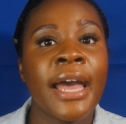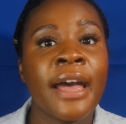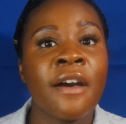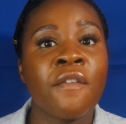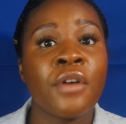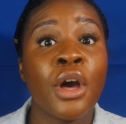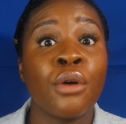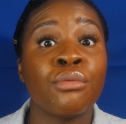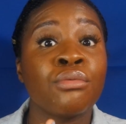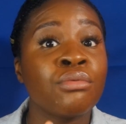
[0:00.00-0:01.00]
have
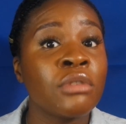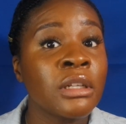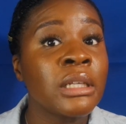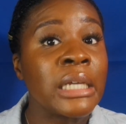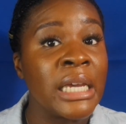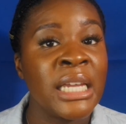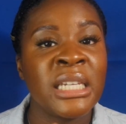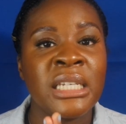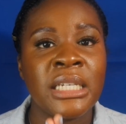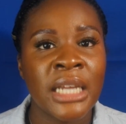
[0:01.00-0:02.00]
a really
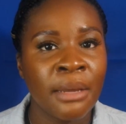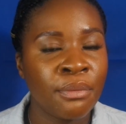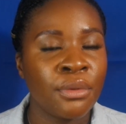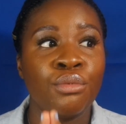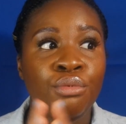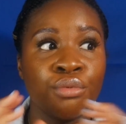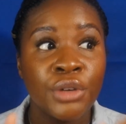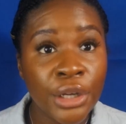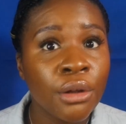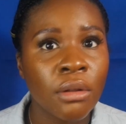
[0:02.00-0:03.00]
in-depth,
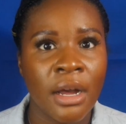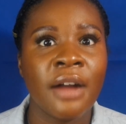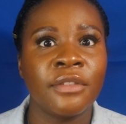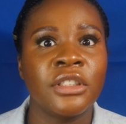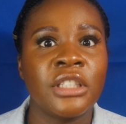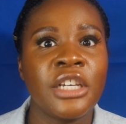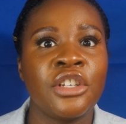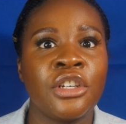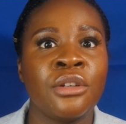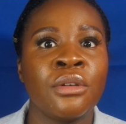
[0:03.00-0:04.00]
real
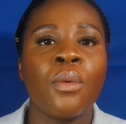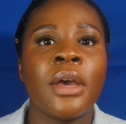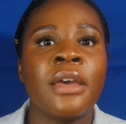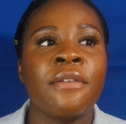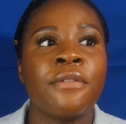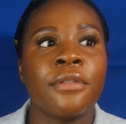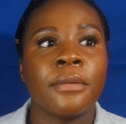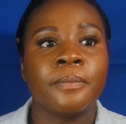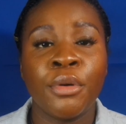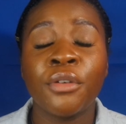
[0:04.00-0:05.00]
conversation with
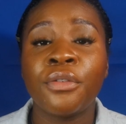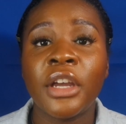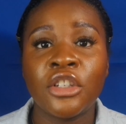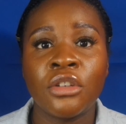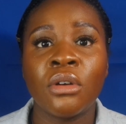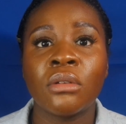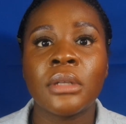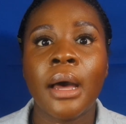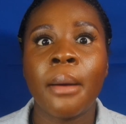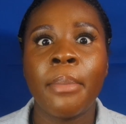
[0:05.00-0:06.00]
professionals
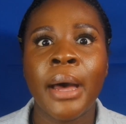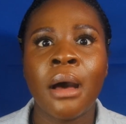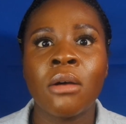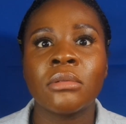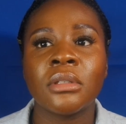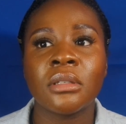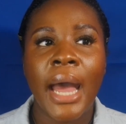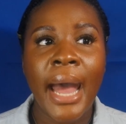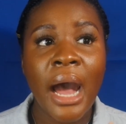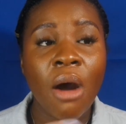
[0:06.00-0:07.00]
about
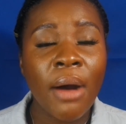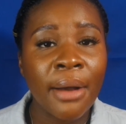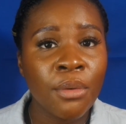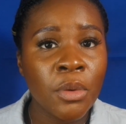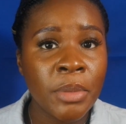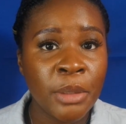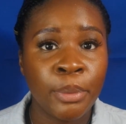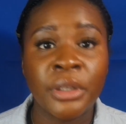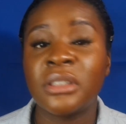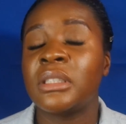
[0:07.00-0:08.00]
how I will be
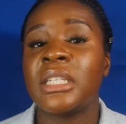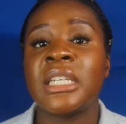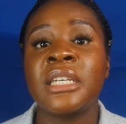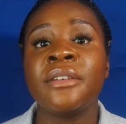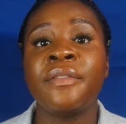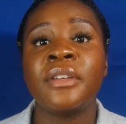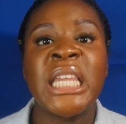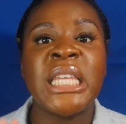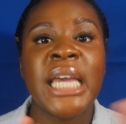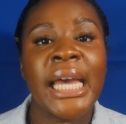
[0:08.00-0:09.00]
perceived
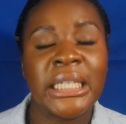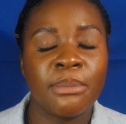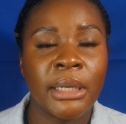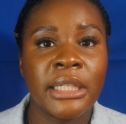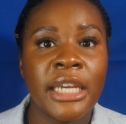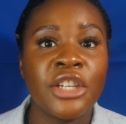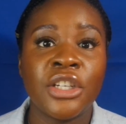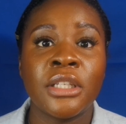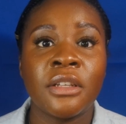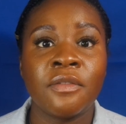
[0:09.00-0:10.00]
and the
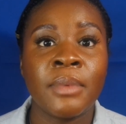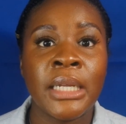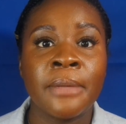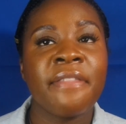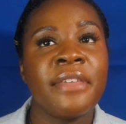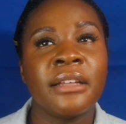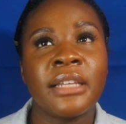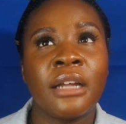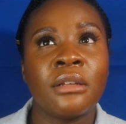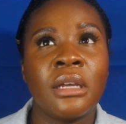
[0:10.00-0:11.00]
expectations of me. I think
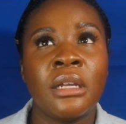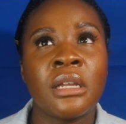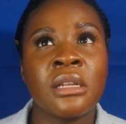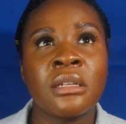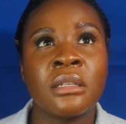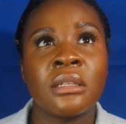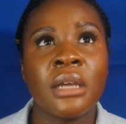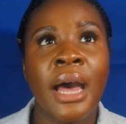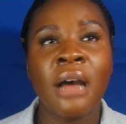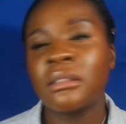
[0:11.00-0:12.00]
that is,
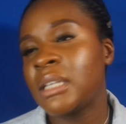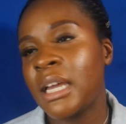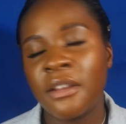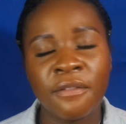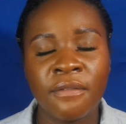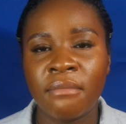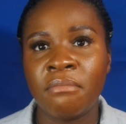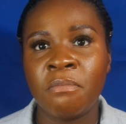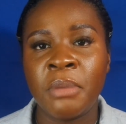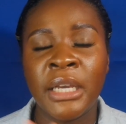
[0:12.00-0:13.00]
outside of
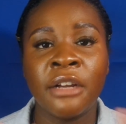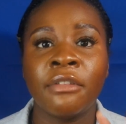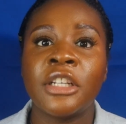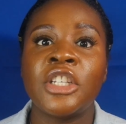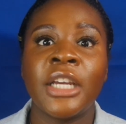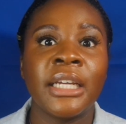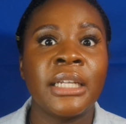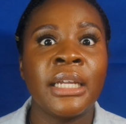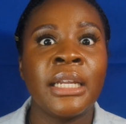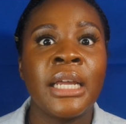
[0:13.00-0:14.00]
being
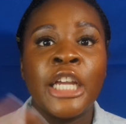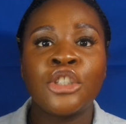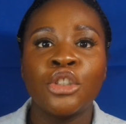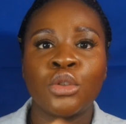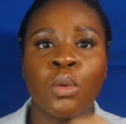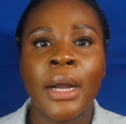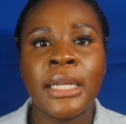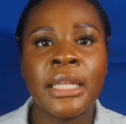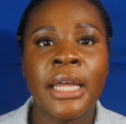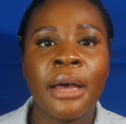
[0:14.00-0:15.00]
rejected,
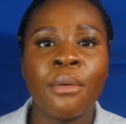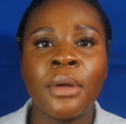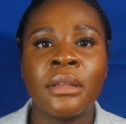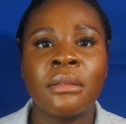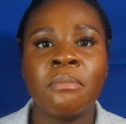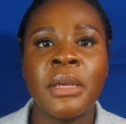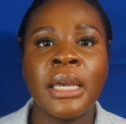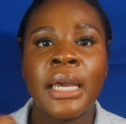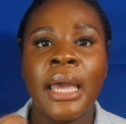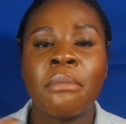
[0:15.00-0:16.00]
intertwining that with
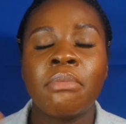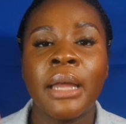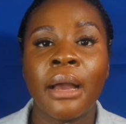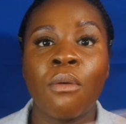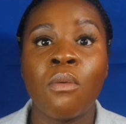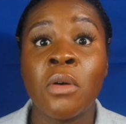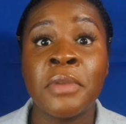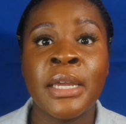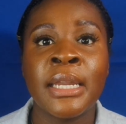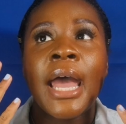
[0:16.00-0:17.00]
being a black
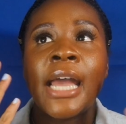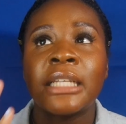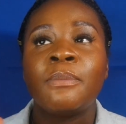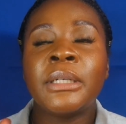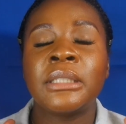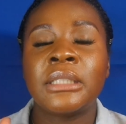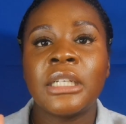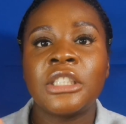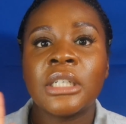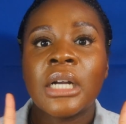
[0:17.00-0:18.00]
woman has been
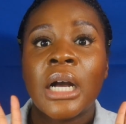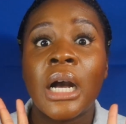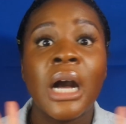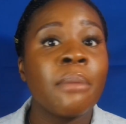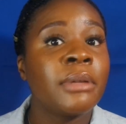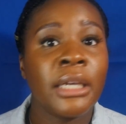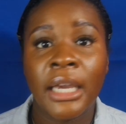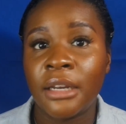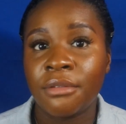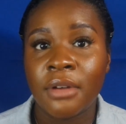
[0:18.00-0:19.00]
such a
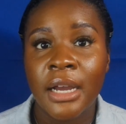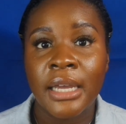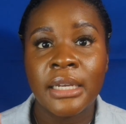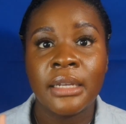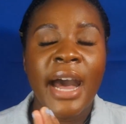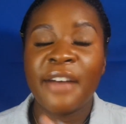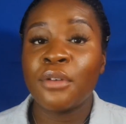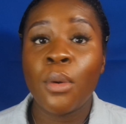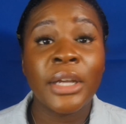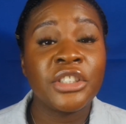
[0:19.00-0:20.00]
complicated ride. I've
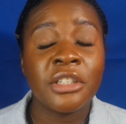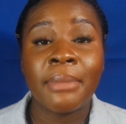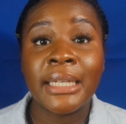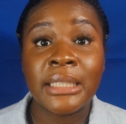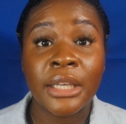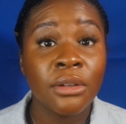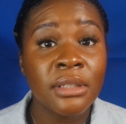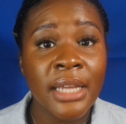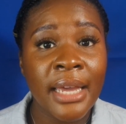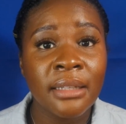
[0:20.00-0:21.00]
questioned my skill
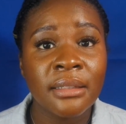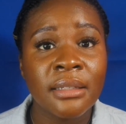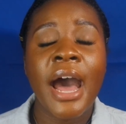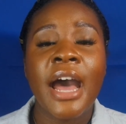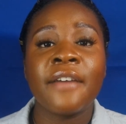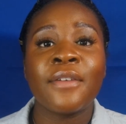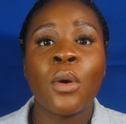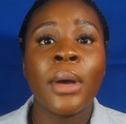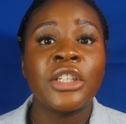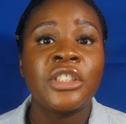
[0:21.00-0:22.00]
set, I've
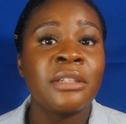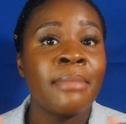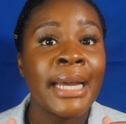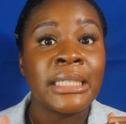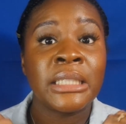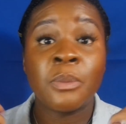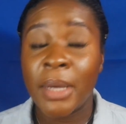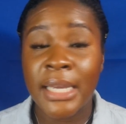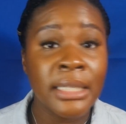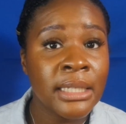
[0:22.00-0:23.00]
questioned my
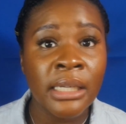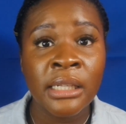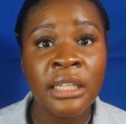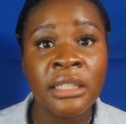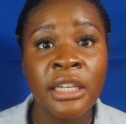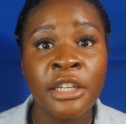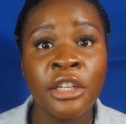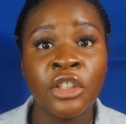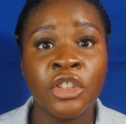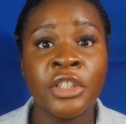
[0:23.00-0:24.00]
space in this
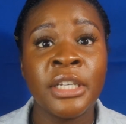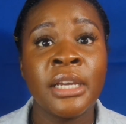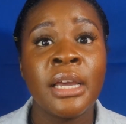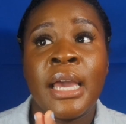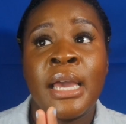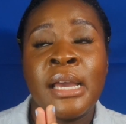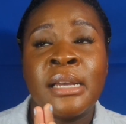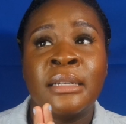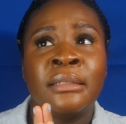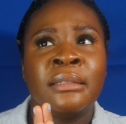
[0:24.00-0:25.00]
industry,
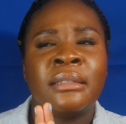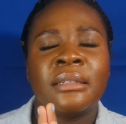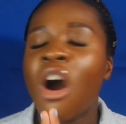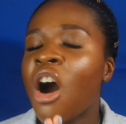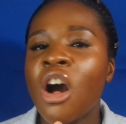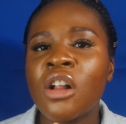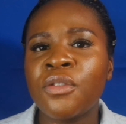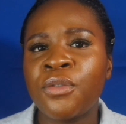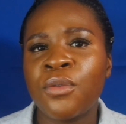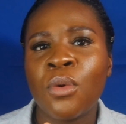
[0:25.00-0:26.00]
and all
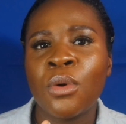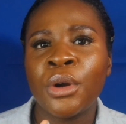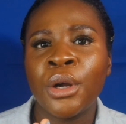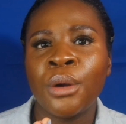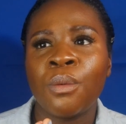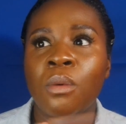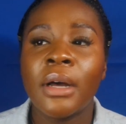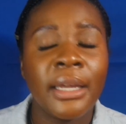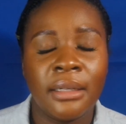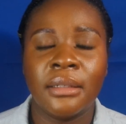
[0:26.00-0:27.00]
for
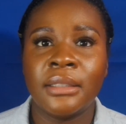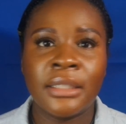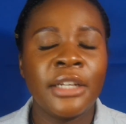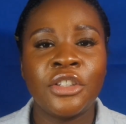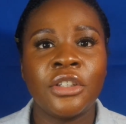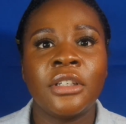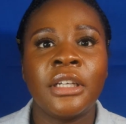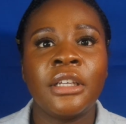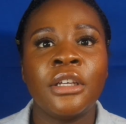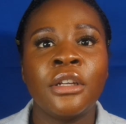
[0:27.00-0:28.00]
what,
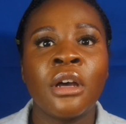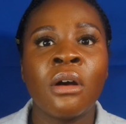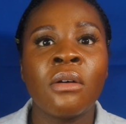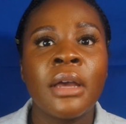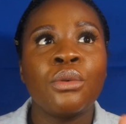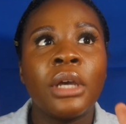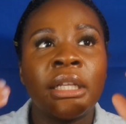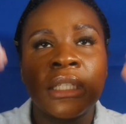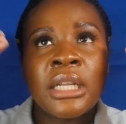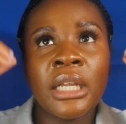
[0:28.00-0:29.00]
essentially,
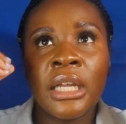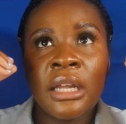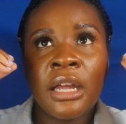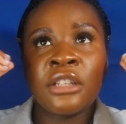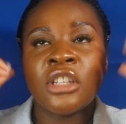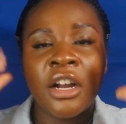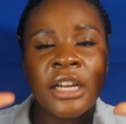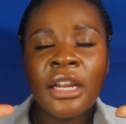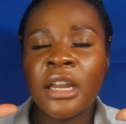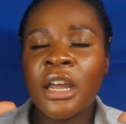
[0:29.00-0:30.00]
it's
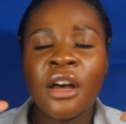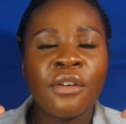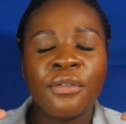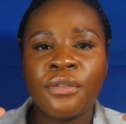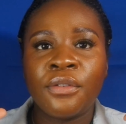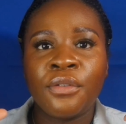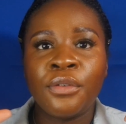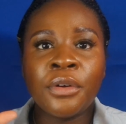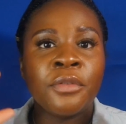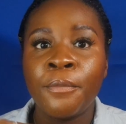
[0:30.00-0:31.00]
already enough
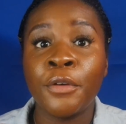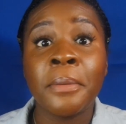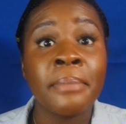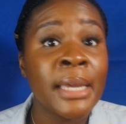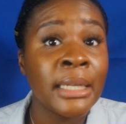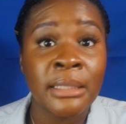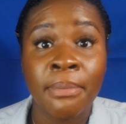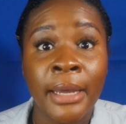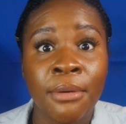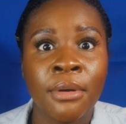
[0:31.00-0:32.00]
for me as a
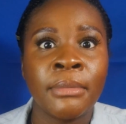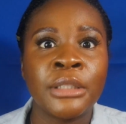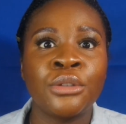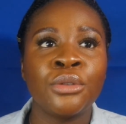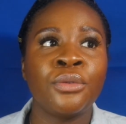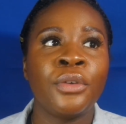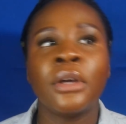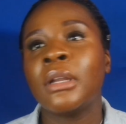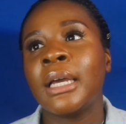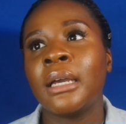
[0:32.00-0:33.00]
black woman to
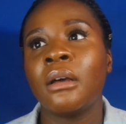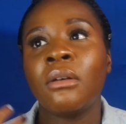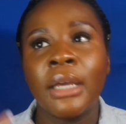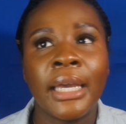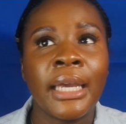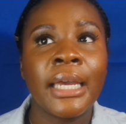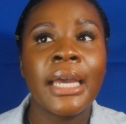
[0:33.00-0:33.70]
feel like, okay,